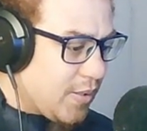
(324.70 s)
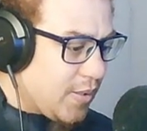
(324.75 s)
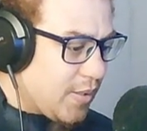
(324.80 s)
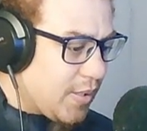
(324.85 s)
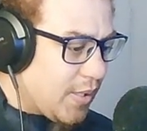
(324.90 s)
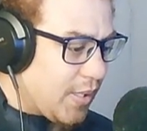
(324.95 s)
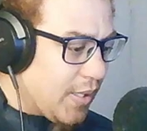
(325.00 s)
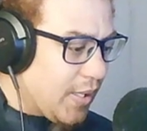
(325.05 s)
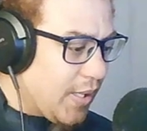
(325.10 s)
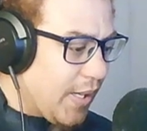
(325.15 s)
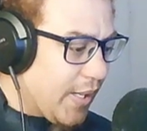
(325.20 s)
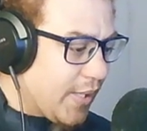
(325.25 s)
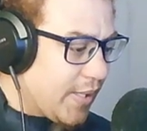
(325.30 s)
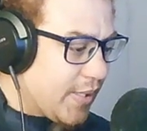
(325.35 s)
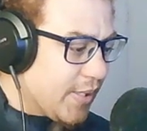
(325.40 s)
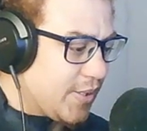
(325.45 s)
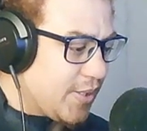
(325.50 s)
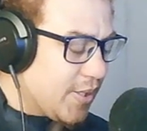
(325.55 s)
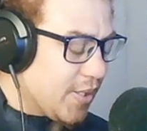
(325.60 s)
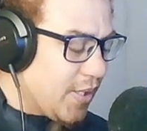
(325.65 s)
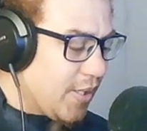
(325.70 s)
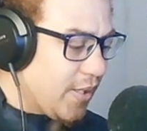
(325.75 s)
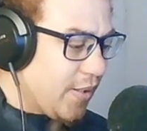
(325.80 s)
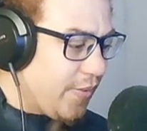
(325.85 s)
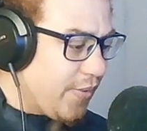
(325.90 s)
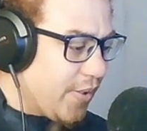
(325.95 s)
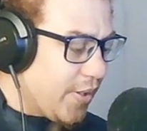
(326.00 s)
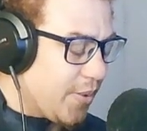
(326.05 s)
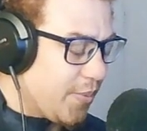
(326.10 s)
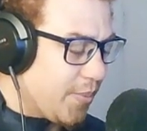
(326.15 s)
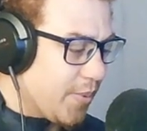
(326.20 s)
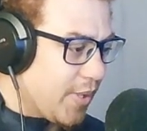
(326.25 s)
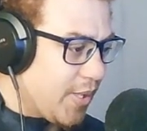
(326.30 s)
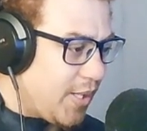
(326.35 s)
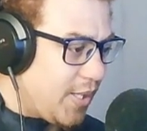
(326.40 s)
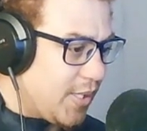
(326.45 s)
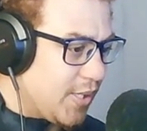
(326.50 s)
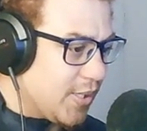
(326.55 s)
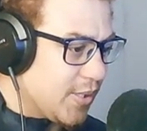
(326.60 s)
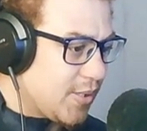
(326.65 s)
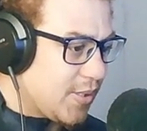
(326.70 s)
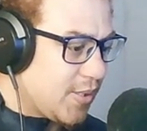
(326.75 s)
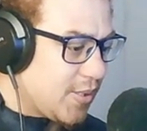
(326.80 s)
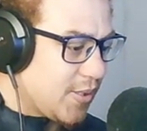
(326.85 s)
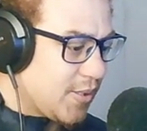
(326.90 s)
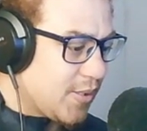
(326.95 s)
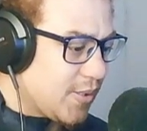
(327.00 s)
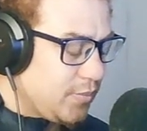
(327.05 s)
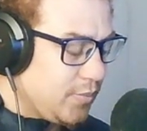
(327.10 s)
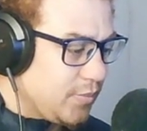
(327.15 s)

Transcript: I'd like her to live here with us.